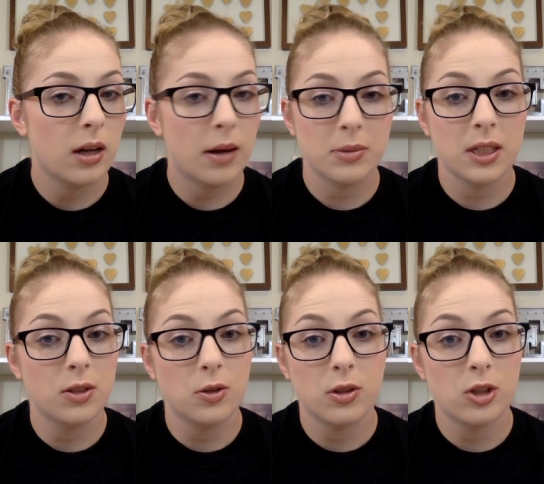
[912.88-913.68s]
I'm
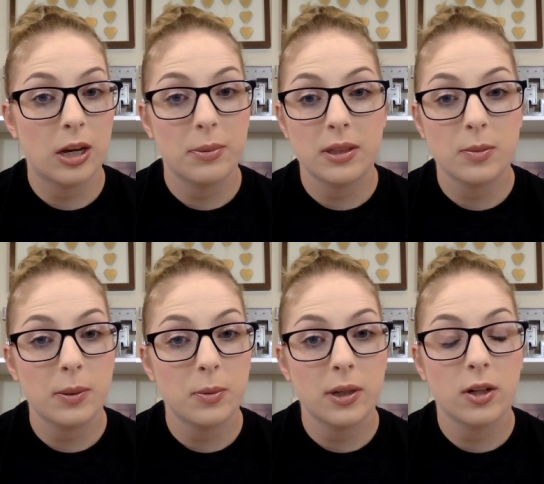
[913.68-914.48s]
telling you, the Japanese
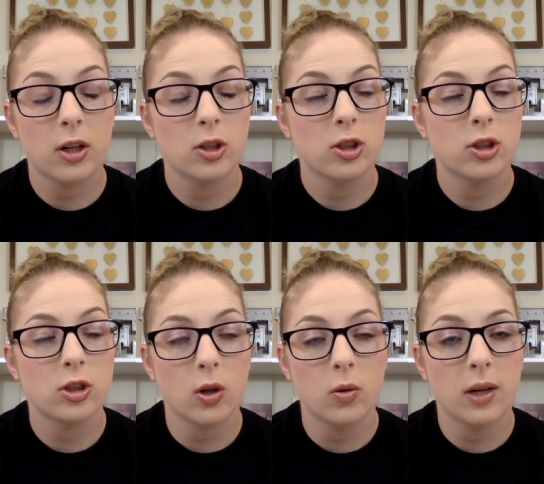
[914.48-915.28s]
people here are
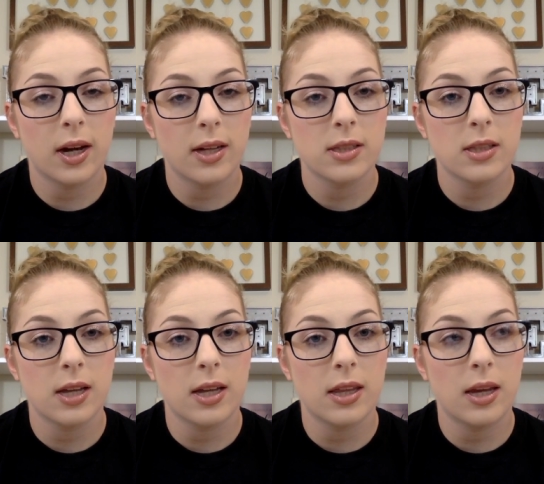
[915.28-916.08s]
so nice
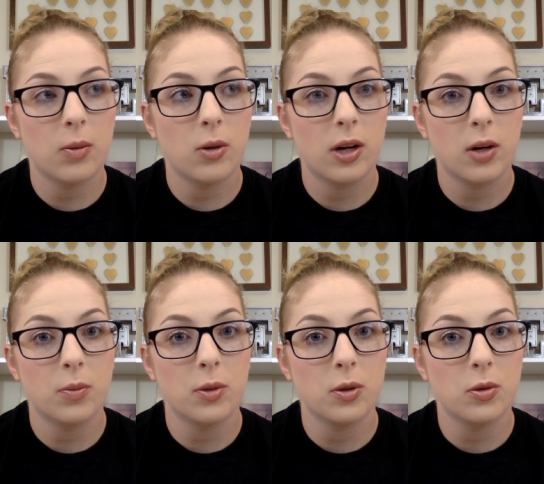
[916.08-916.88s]
that they will
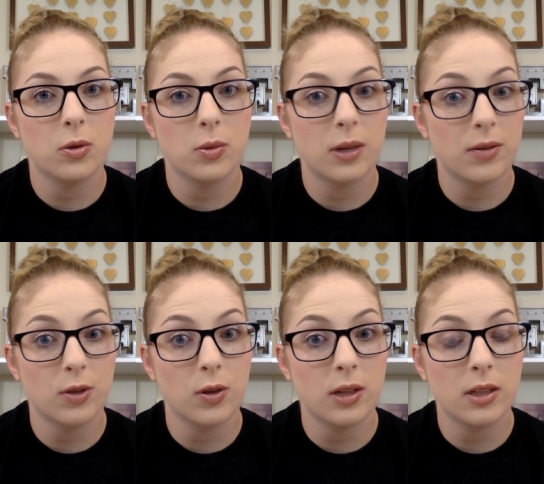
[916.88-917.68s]
help you do whatever
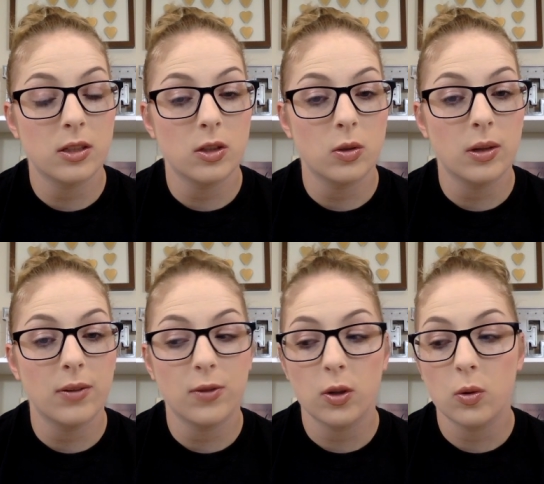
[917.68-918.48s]
you need to do.
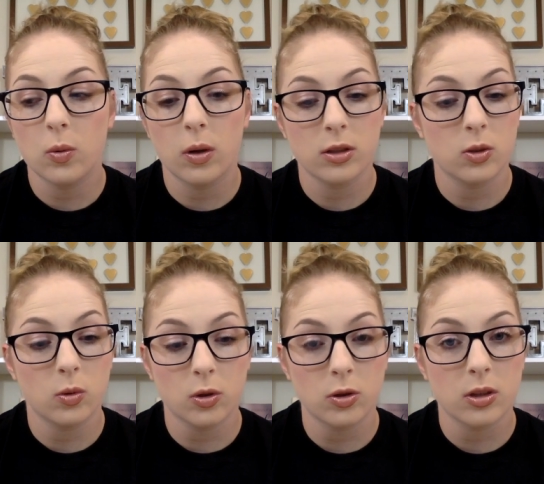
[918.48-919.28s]
If you want to
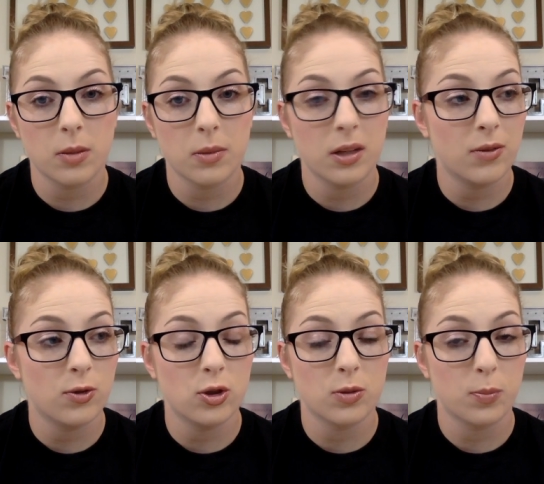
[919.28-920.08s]
order something, if
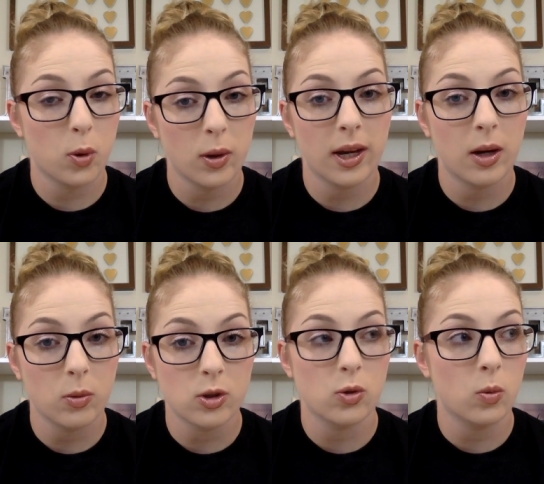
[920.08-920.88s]
you just point at
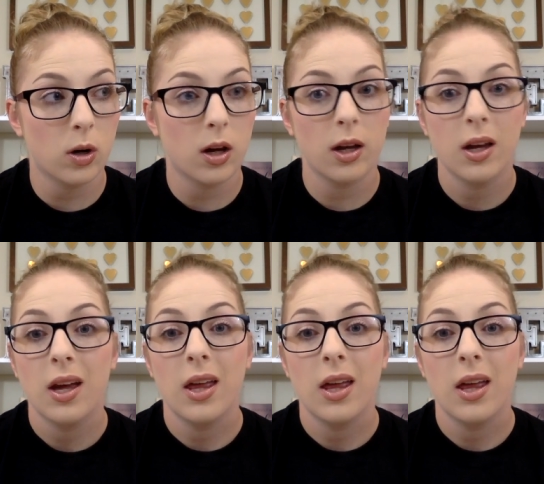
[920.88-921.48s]
what you want,